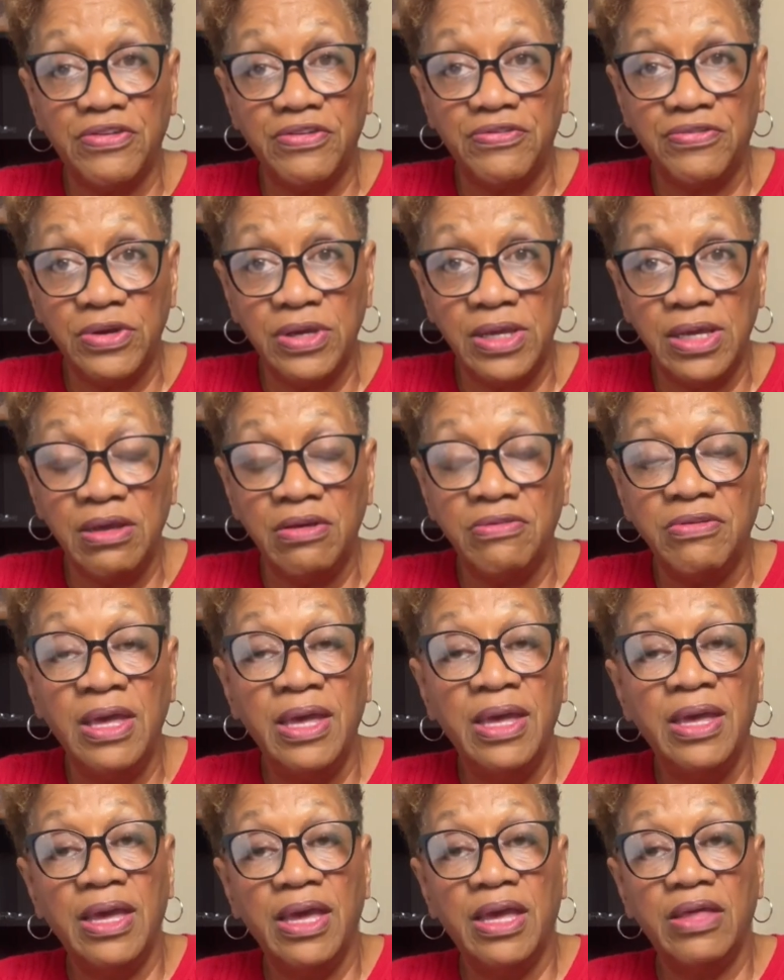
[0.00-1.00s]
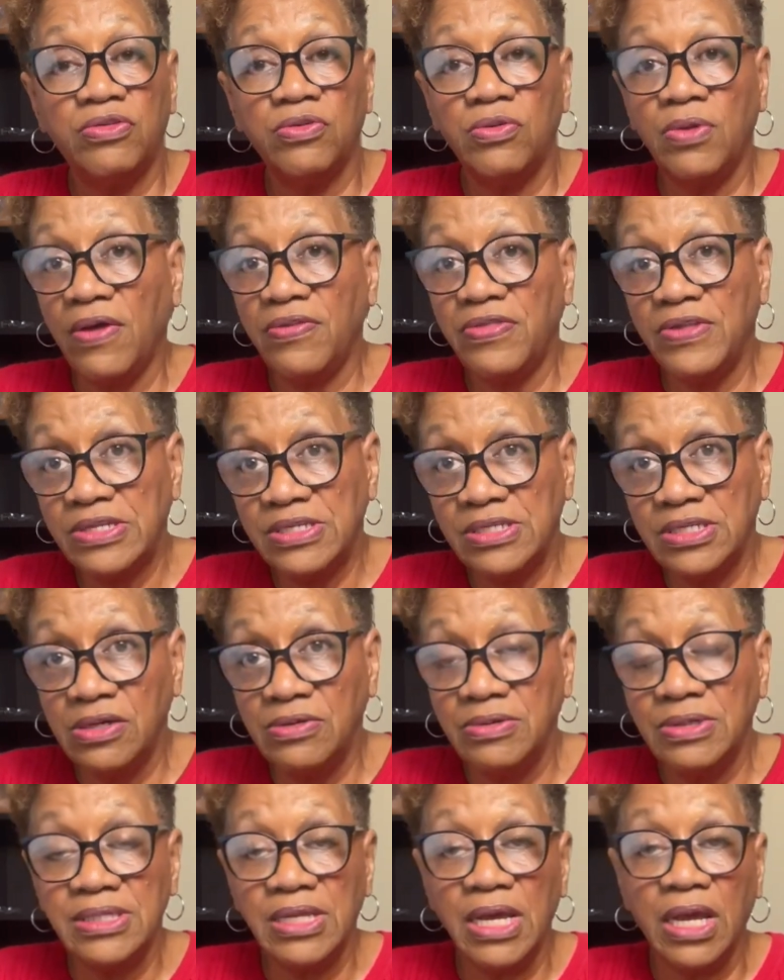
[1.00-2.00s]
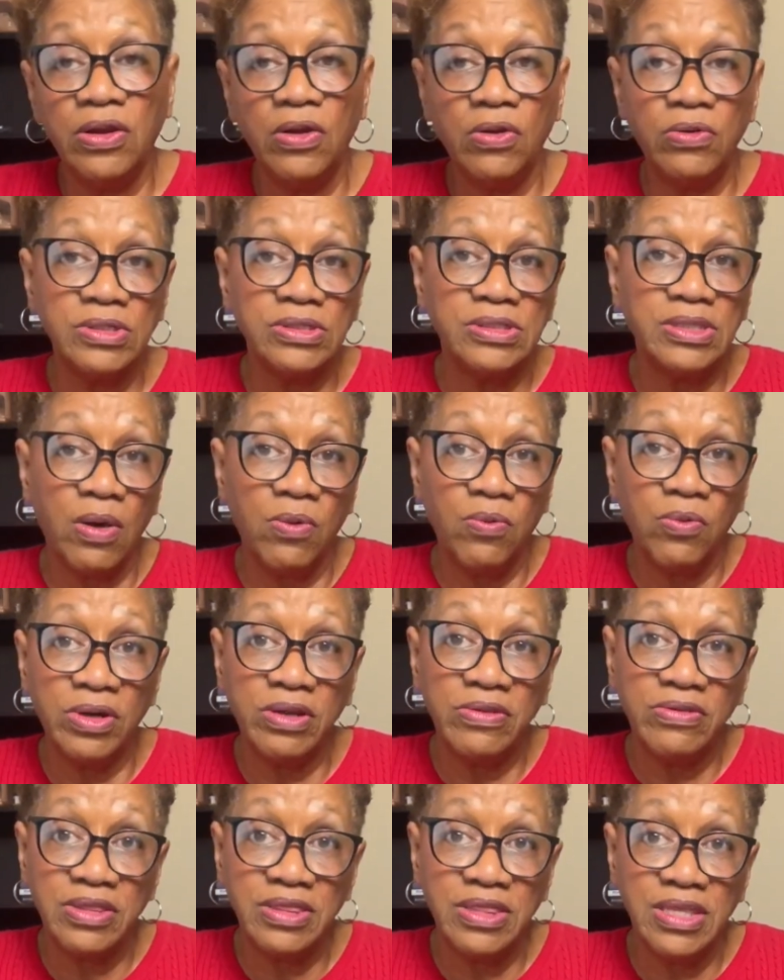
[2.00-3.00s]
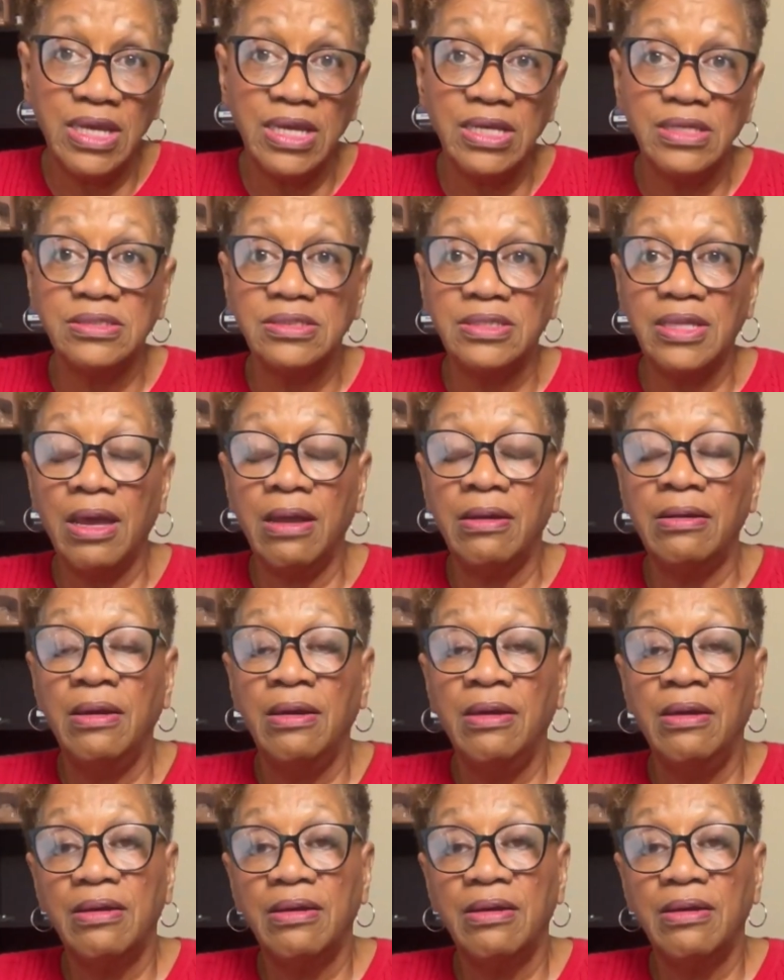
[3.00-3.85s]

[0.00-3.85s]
to forgive. And throughout the series, I noticed that one of the things that